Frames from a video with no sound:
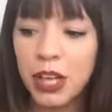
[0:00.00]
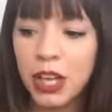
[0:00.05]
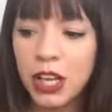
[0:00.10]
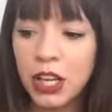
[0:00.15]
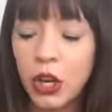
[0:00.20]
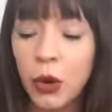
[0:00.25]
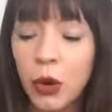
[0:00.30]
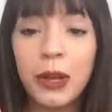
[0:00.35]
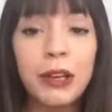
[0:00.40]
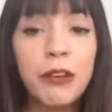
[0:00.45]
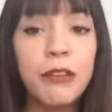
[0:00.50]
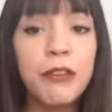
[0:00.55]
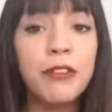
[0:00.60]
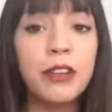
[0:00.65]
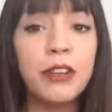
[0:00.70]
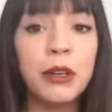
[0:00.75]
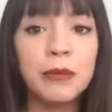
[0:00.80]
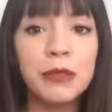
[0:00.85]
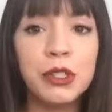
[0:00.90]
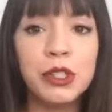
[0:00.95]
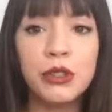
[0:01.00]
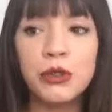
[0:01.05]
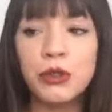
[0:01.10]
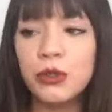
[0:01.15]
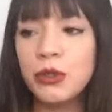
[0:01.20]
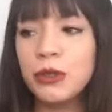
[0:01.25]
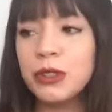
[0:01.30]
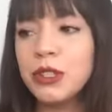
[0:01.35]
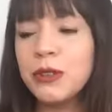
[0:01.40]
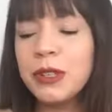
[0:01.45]
going to film
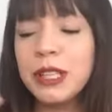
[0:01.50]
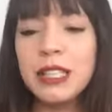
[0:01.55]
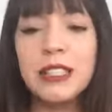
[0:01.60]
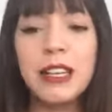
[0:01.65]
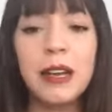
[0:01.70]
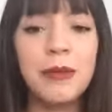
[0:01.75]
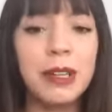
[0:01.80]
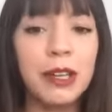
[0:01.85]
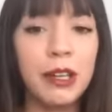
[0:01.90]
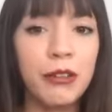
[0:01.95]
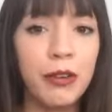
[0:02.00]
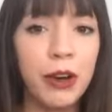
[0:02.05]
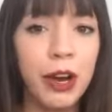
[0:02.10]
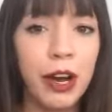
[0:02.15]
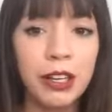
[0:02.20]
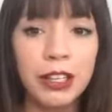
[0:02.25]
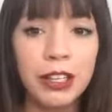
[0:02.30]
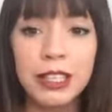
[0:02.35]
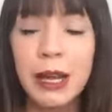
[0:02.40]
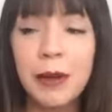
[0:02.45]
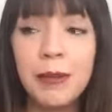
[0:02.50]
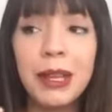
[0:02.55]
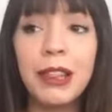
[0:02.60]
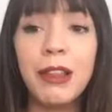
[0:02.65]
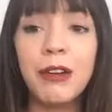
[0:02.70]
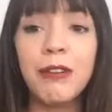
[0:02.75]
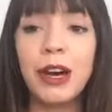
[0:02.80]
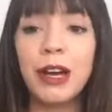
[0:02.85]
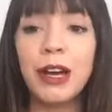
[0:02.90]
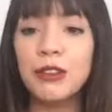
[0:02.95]
school, doing Demi, Lovato, Demi
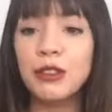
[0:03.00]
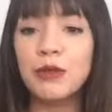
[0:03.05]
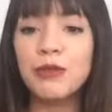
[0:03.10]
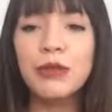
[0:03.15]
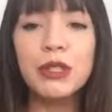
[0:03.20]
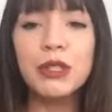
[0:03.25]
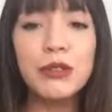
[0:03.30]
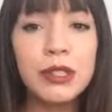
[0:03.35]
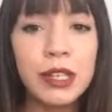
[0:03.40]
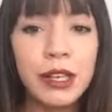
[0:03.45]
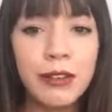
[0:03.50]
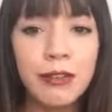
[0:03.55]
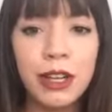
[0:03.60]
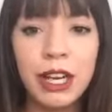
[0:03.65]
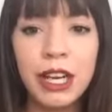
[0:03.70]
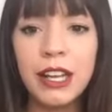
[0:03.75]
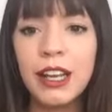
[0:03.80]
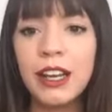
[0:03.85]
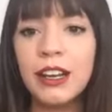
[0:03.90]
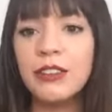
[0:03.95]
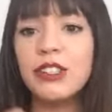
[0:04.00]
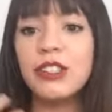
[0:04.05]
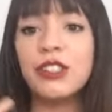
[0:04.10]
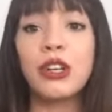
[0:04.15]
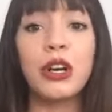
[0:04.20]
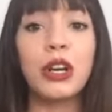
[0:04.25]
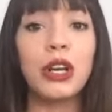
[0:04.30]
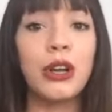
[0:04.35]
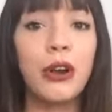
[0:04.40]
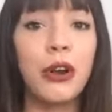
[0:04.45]
Lovato's music video,
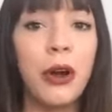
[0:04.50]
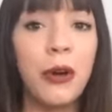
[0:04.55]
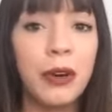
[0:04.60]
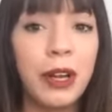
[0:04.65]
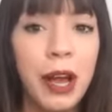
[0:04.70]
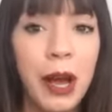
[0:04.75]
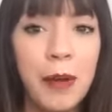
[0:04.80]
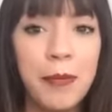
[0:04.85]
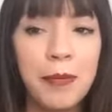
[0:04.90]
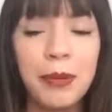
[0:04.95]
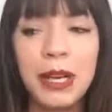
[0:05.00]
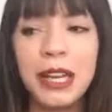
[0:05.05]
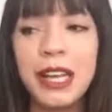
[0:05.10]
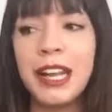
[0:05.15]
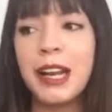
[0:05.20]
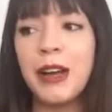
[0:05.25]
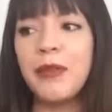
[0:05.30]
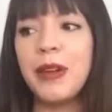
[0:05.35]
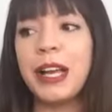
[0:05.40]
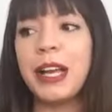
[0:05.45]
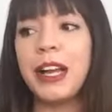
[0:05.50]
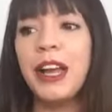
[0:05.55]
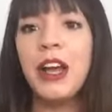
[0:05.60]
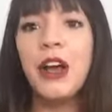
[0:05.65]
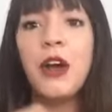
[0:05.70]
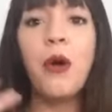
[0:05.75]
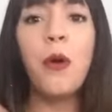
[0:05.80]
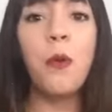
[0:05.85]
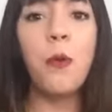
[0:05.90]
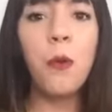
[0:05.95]
starting her own company. And I'm like,
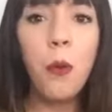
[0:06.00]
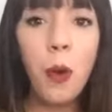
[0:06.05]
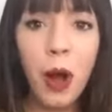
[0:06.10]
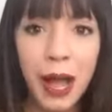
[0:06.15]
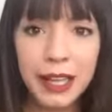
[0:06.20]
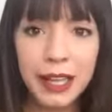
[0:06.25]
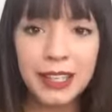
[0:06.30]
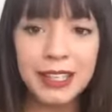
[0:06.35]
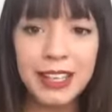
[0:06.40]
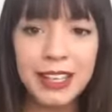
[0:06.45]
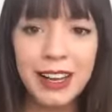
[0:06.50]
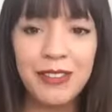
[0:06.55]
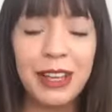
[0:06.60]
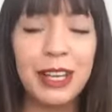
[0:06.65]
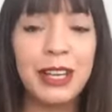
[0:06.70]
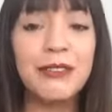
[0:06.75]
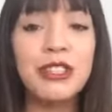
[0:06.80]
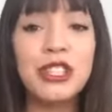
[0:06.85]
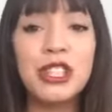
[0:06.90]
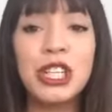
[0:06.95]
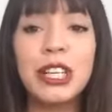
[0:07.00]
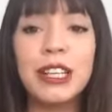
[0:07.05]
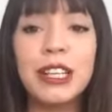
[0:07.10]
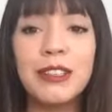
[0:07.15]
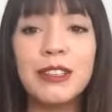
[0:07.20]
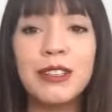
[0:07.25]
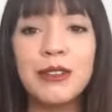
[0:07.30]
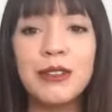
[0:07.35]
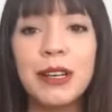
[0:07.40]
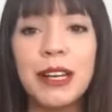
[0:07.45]
what? I'm like, if she can
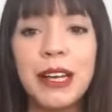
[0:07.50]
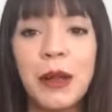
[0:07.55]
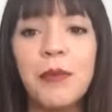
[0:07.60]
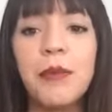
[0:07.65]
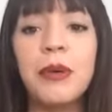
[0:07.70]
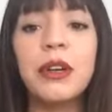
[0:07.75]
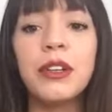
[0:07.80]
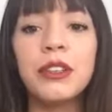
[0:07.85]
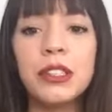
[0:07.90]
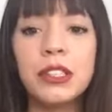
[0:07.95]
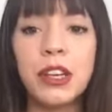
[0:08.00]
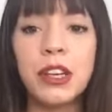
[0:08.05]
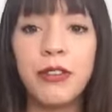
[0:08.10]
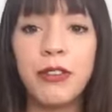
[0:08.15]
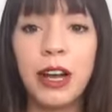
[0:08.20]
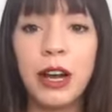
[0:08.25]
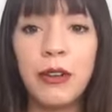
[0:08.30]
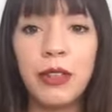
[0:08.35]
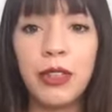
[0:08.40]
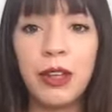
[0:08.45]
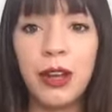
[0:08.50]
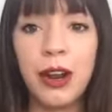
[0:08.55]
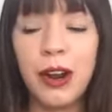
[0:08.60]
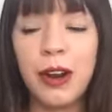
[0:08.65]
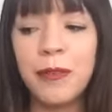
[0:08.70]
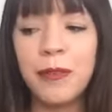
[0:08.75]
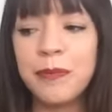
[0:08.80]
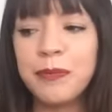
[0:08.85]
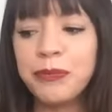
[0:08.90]
do it and put herself out there,